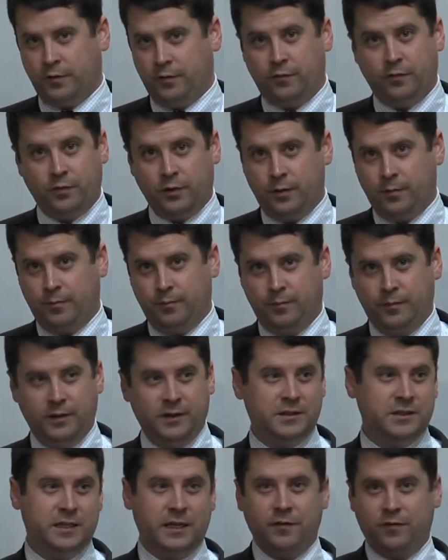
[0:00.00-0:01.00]
from,
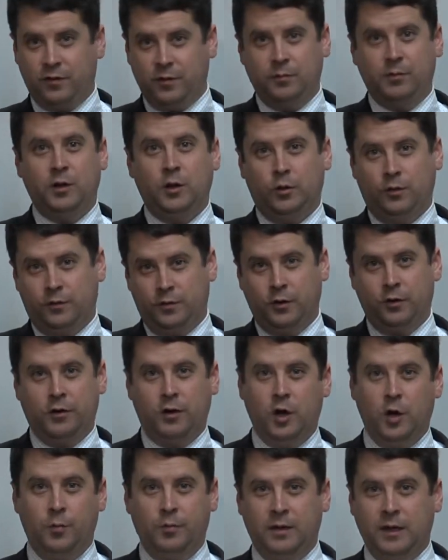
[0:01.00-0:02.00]
let's say, from you. If you're at
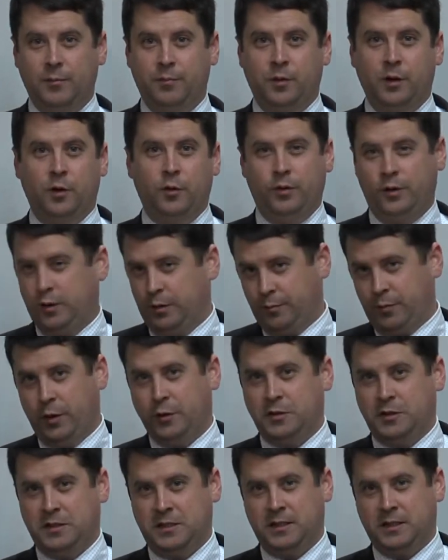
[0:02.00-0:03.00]
Home Depot and you're
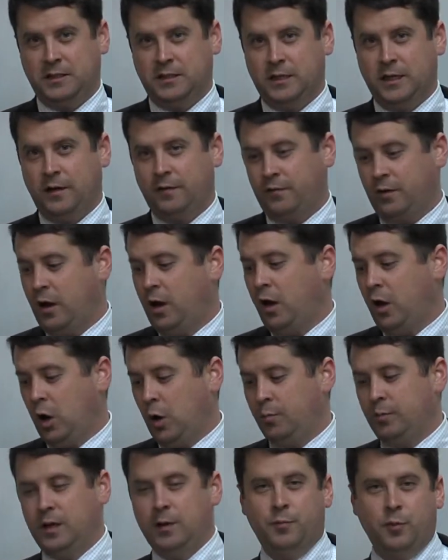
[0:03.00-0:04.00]
purchasing stuff,
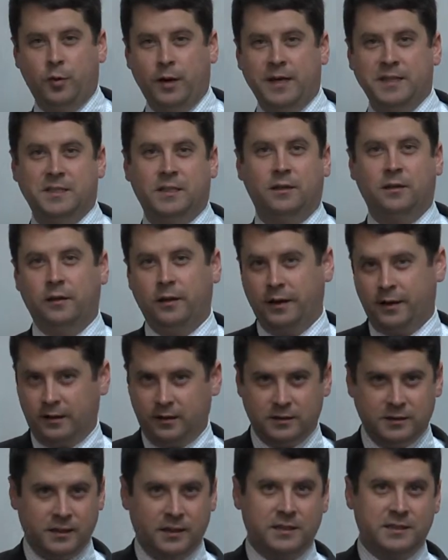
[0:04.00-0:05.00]
Home Depot has to collect
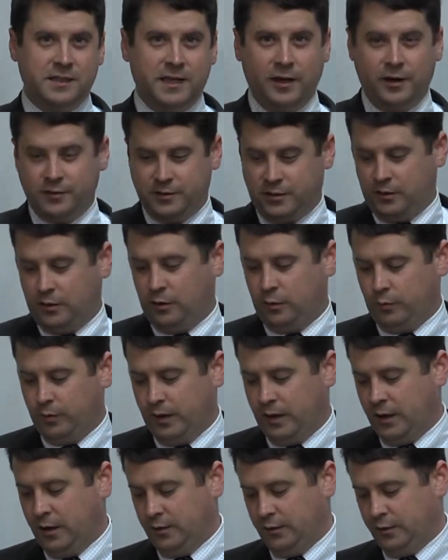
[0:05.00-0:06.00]

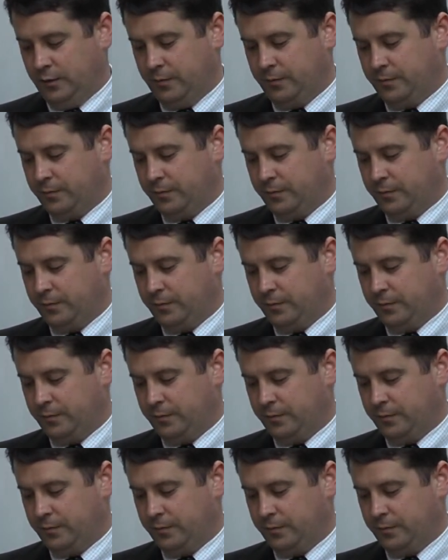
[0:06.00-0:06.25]
$6,300.